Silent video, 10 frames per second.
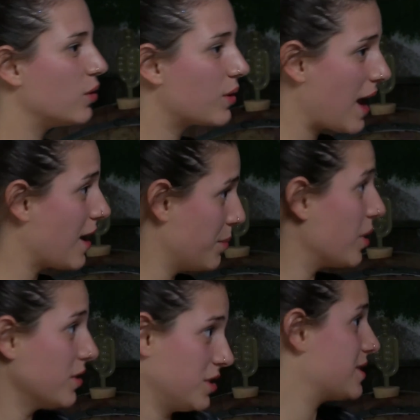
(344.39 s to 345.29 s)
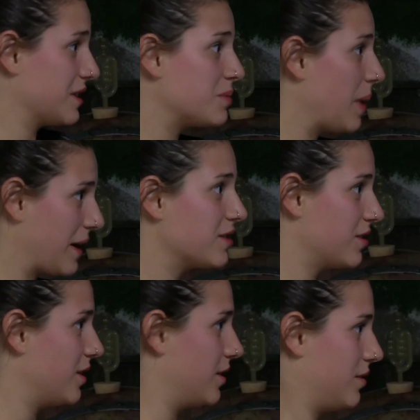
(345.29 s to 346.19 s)
And you can purchase this
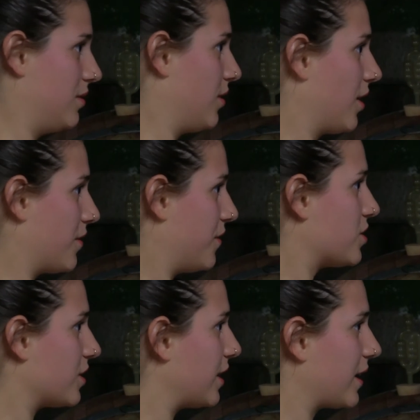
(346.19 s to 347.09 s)
bacteria artificially.